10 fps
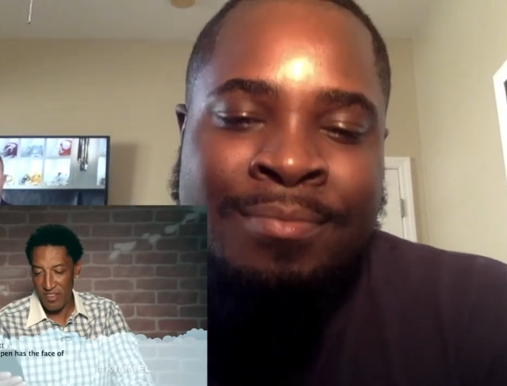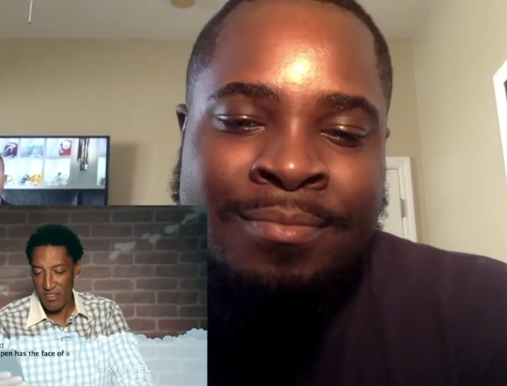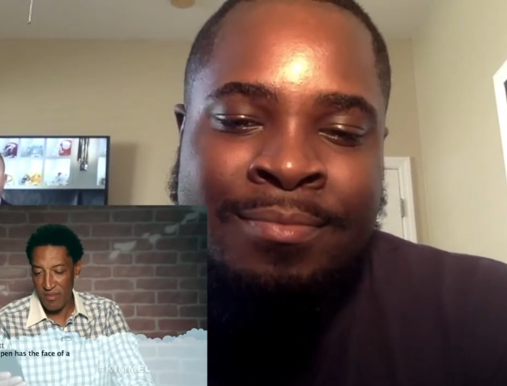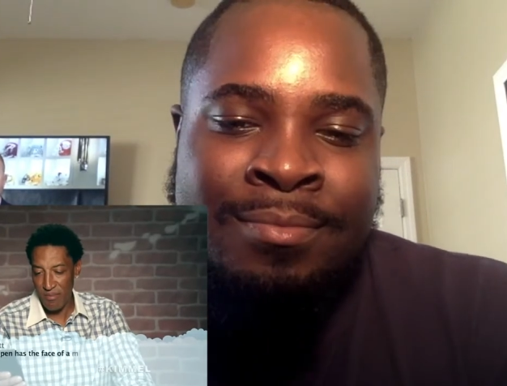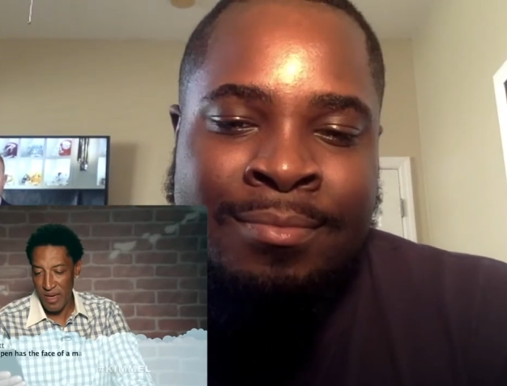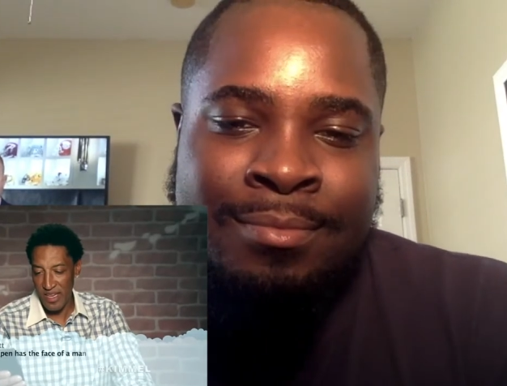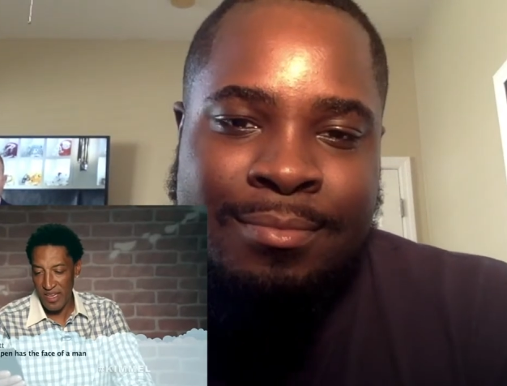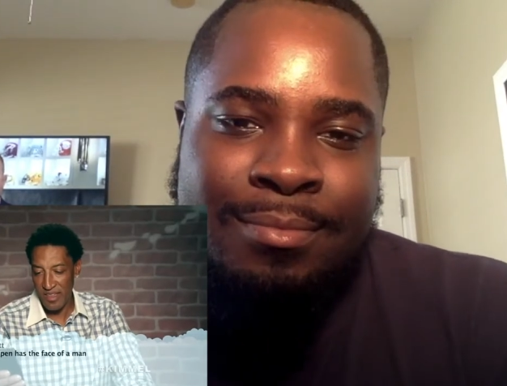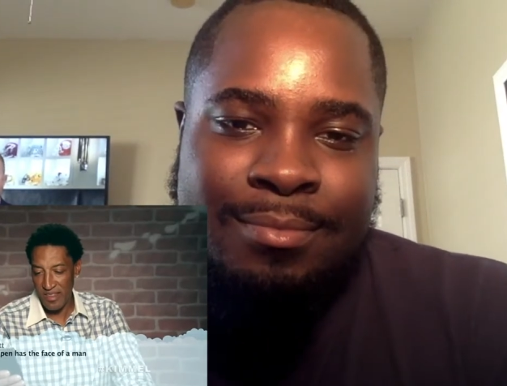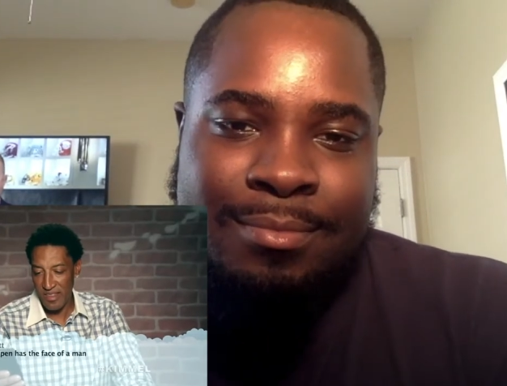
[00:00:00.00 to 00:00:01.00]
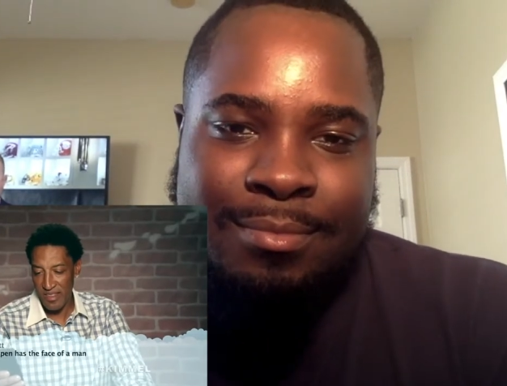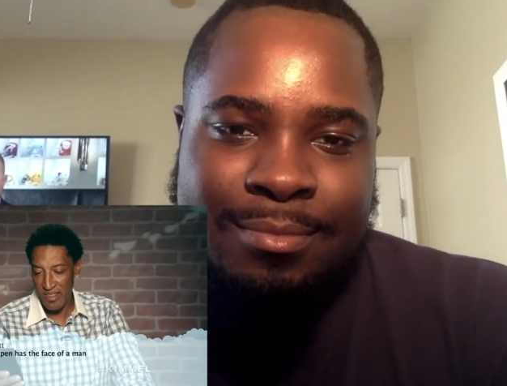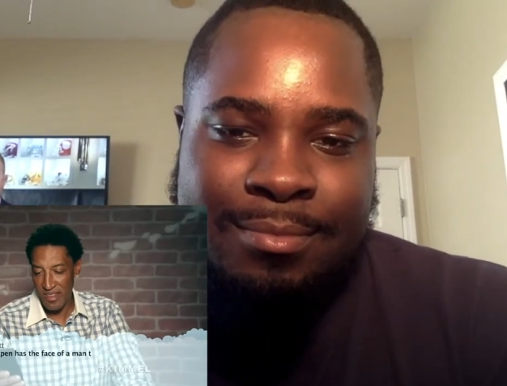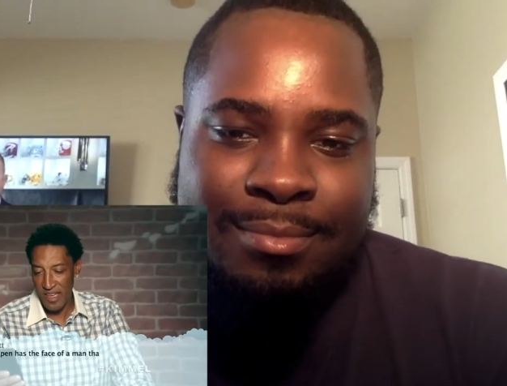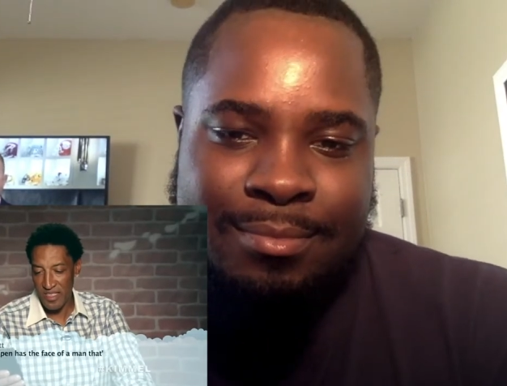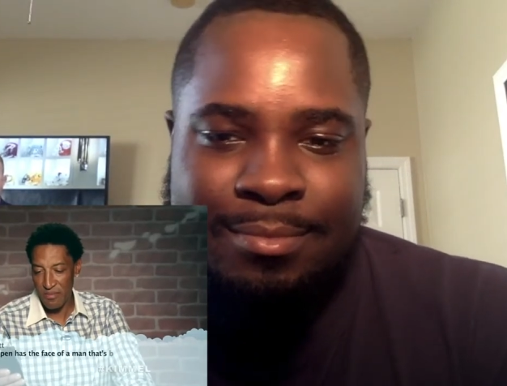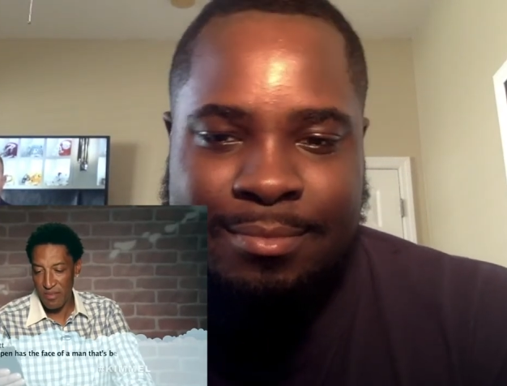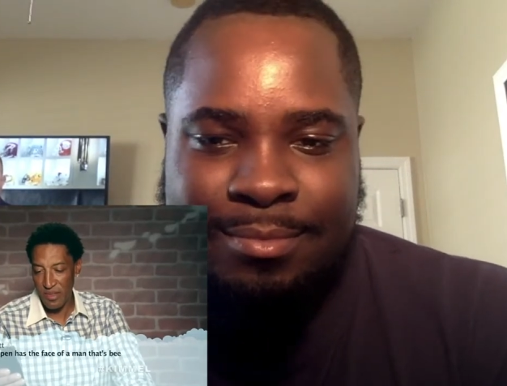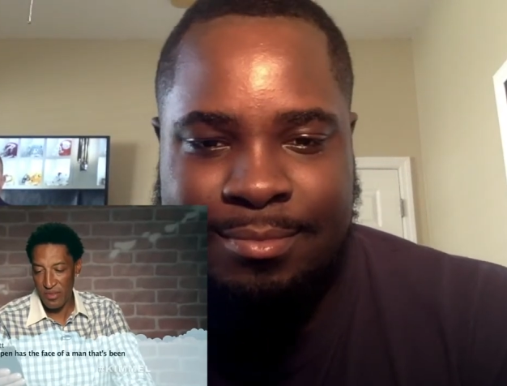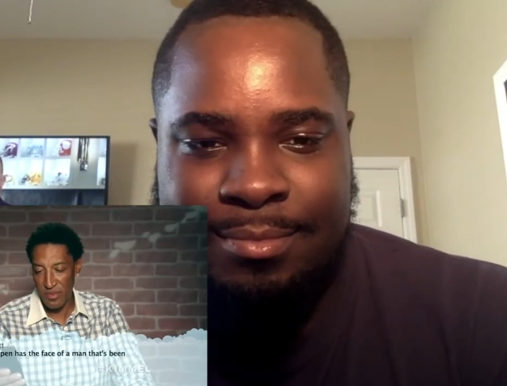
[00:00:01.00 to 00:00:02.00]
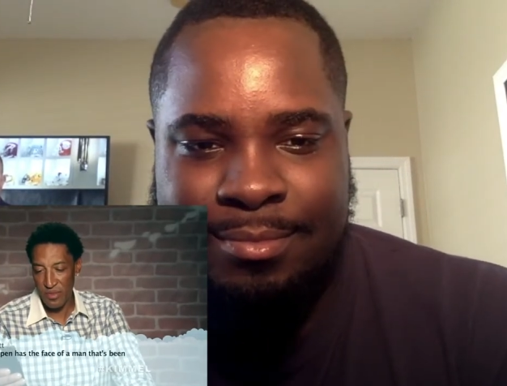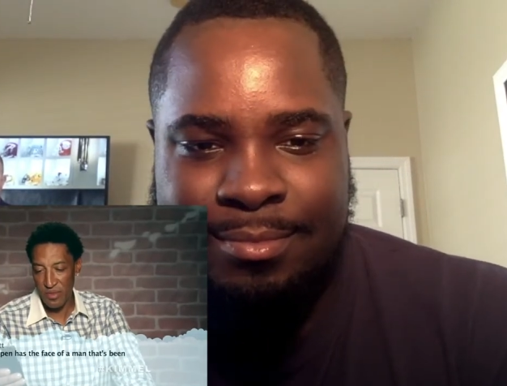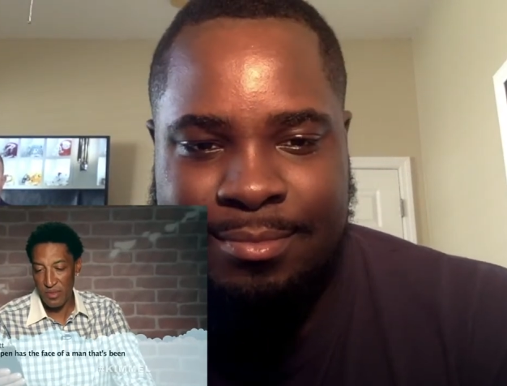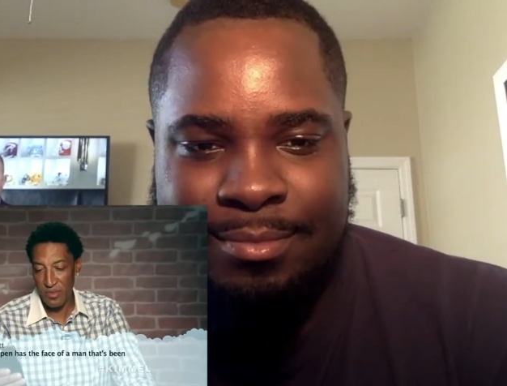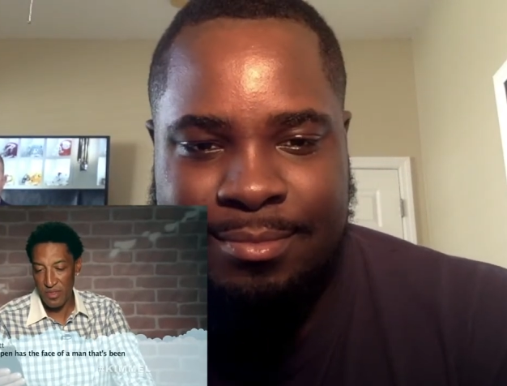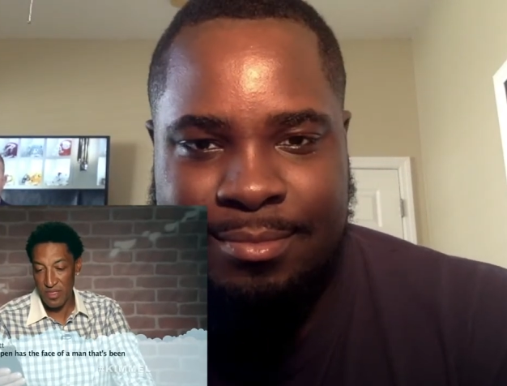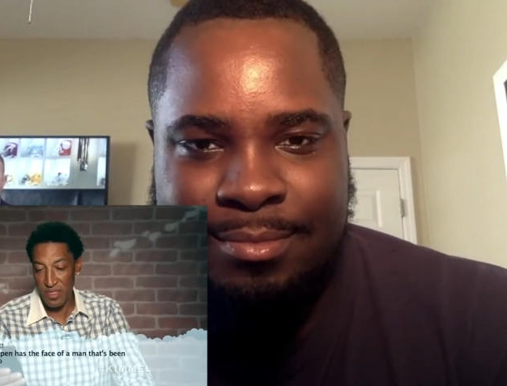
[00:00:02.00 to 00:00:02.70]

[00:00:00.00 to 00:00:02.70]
Speaker 1: a man that's been through some.